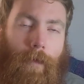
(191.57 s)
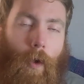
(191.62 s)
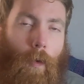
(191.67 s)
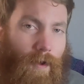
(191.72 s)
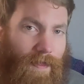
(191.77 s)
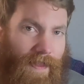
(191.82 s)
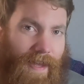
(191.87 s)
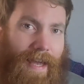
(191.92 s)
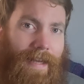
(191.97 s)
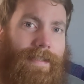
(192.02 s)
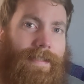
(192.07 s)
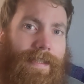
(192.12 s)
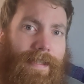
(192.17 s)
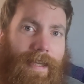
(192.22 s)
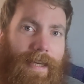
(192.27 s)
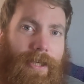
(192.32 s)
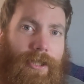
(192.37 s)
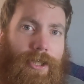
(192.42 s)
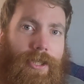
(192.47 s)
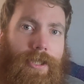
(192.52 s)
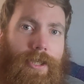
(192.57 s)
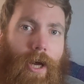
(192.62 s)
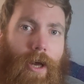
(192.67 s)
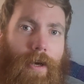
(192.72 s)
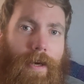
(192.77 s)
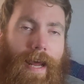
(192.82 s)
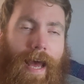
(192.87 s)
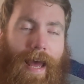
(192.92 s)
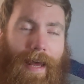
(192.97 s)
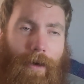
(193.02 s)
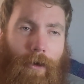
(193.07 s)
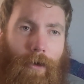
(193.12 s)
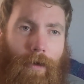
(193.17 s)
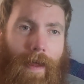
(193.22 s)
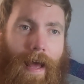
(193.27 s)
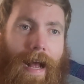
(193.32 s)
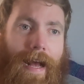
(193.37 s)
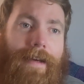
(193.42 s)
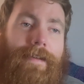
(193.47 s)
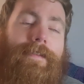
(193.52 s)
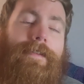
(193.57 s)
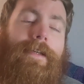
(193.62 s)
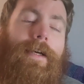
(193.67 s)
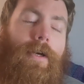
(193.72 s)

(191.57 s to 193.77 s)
With the insulation done and all that,